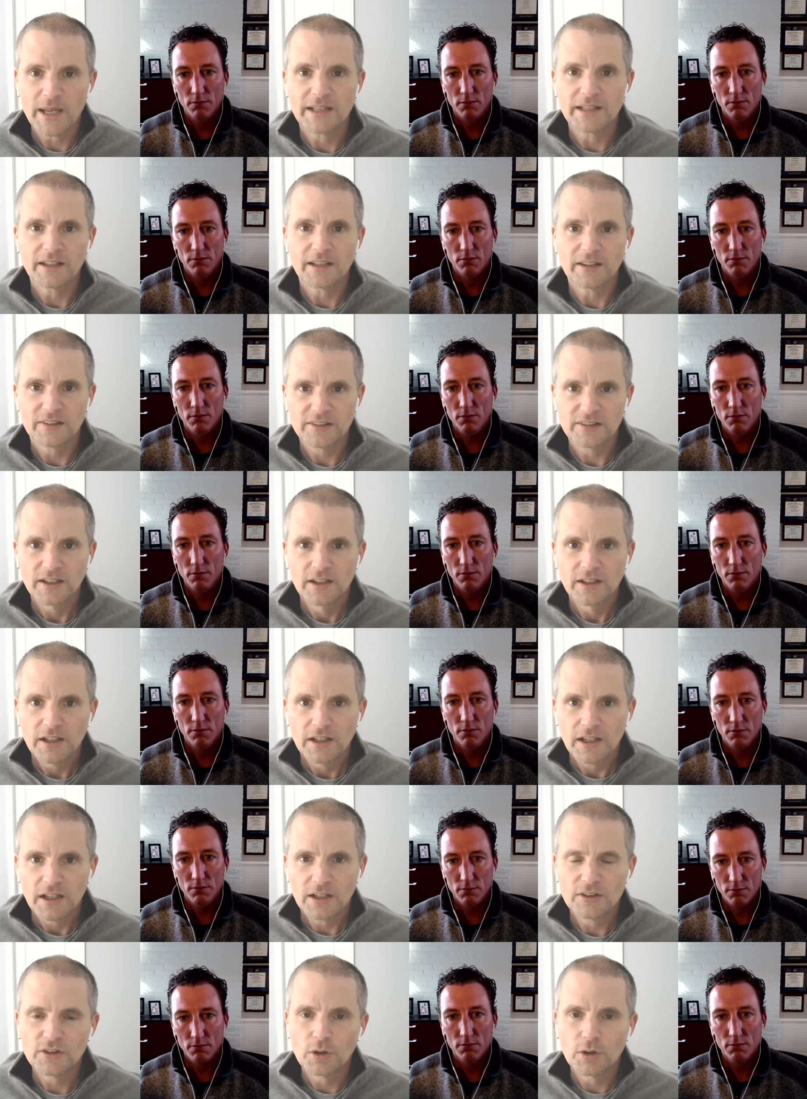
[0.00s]
Speaker 1: maintenance.
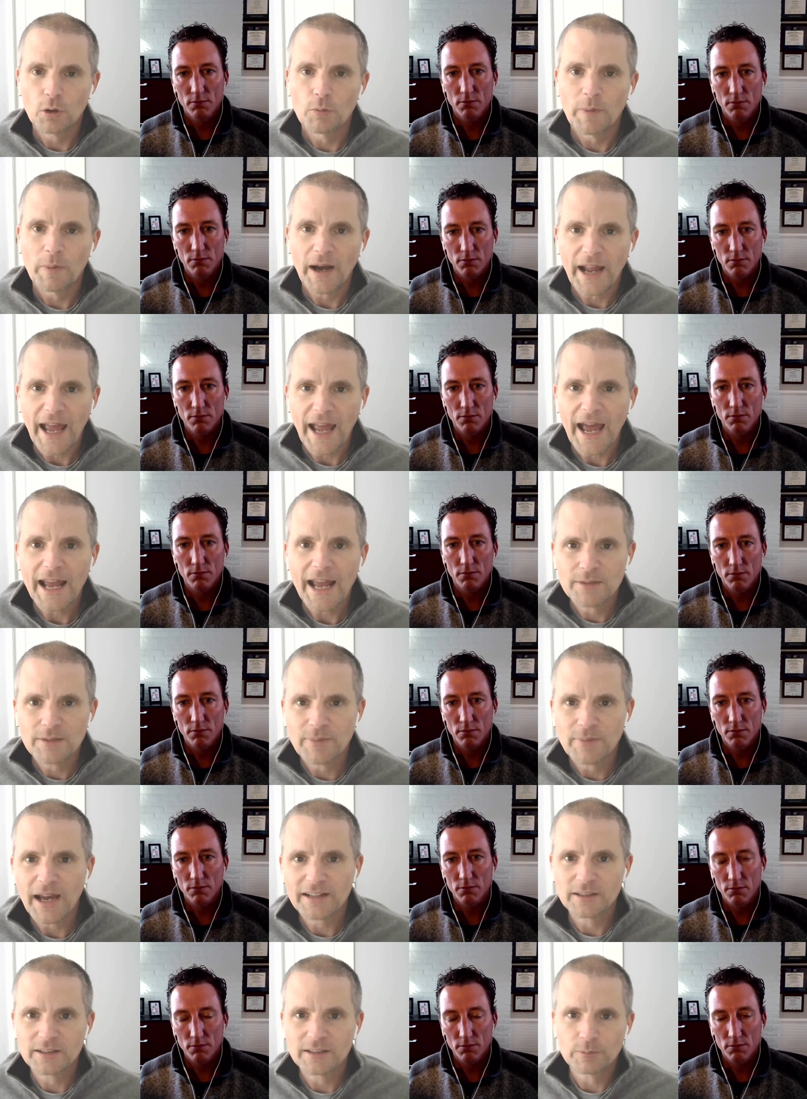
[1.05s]
And so by adding
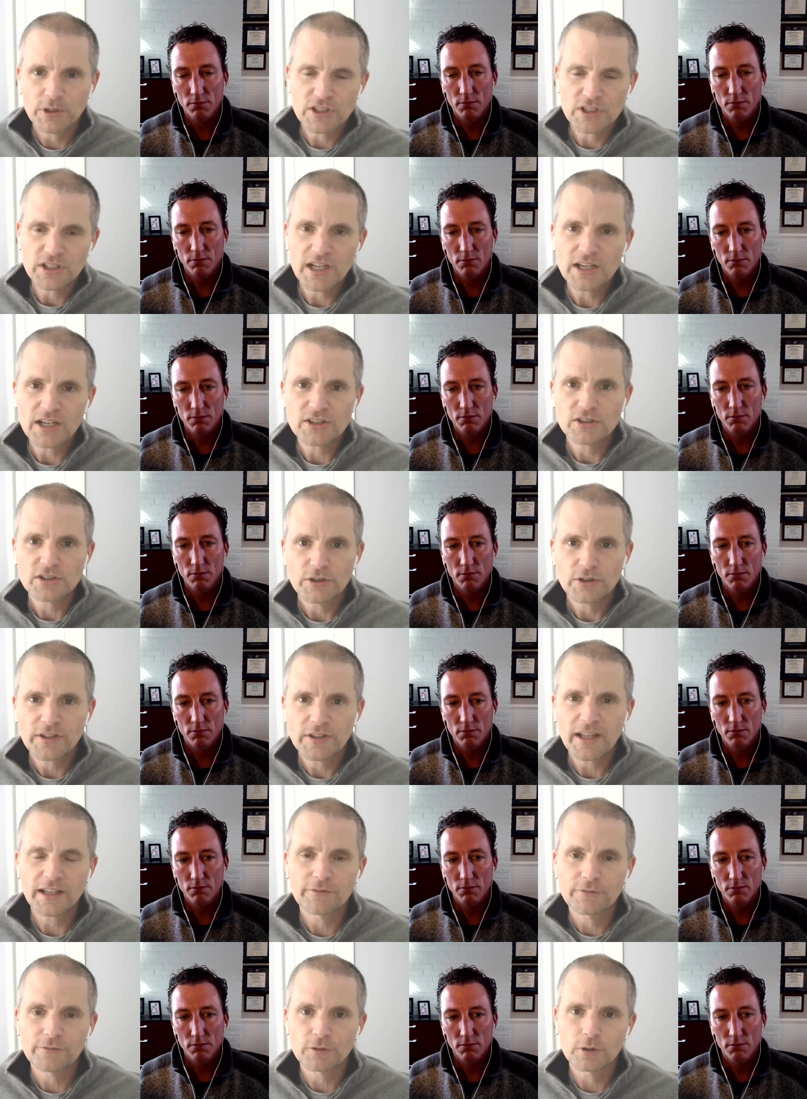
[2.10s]
back depreciation, you're
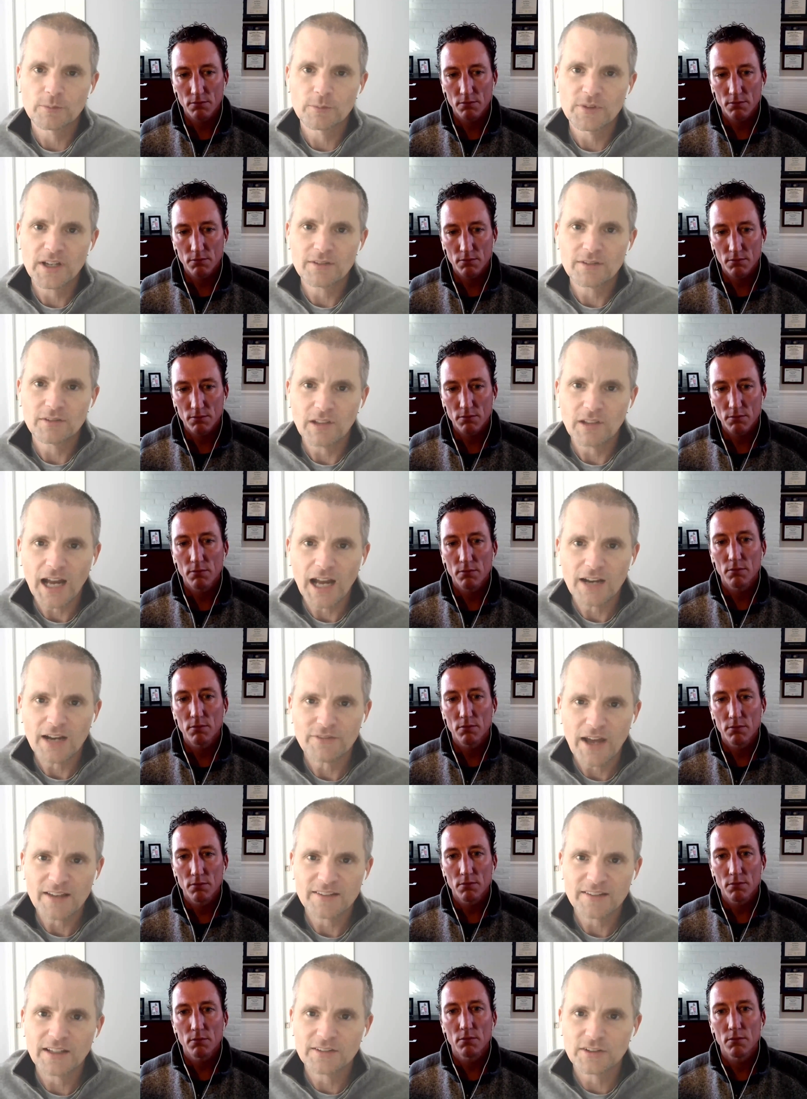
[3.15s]
taking firms that have a lot
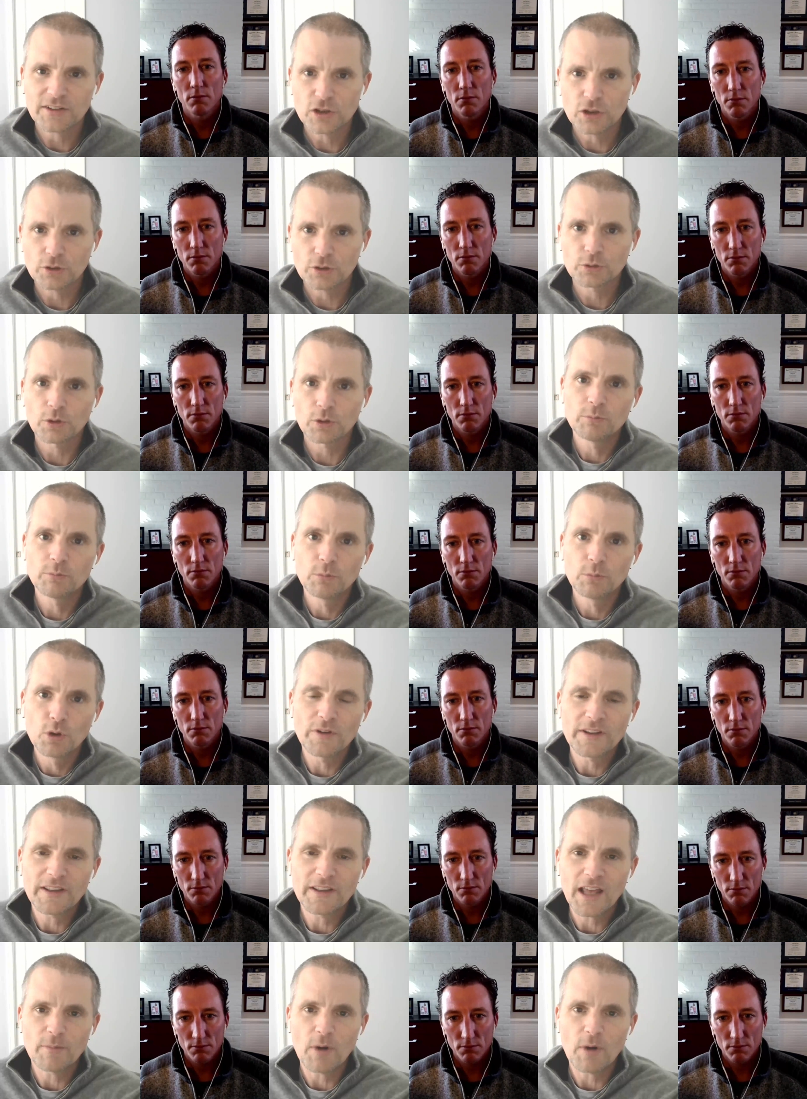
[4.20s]
of assets and you're sort of
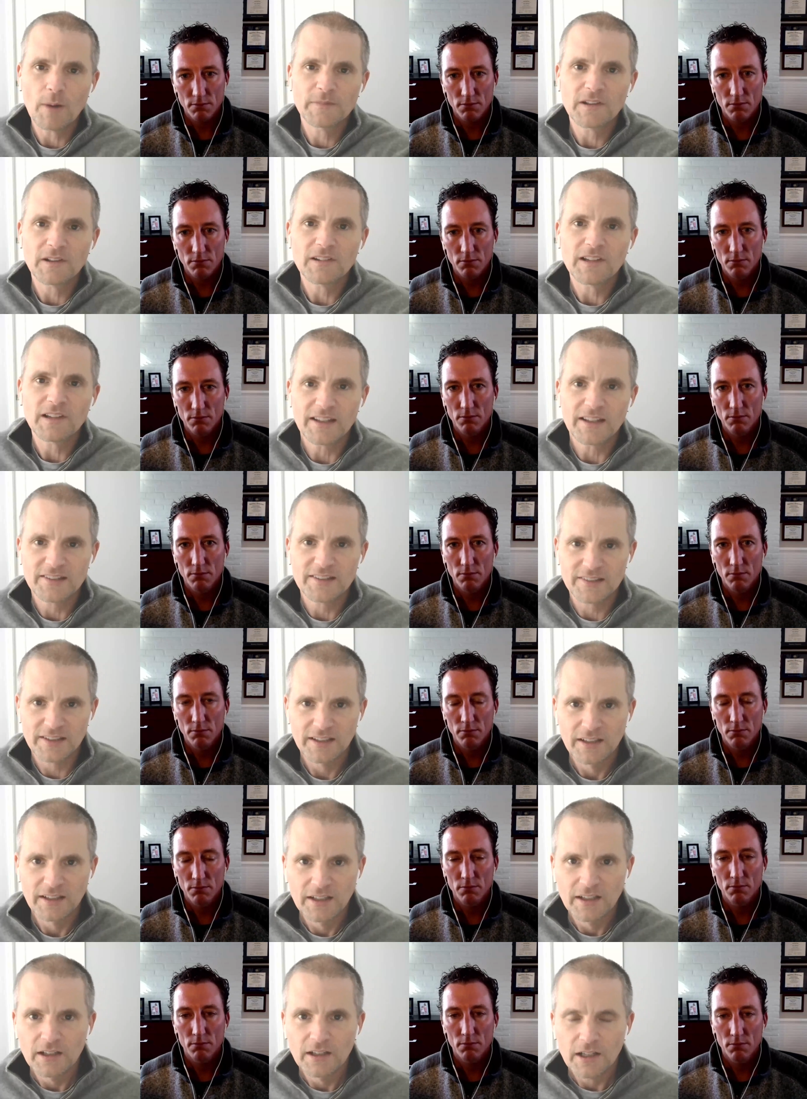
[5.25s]
moving them up the list.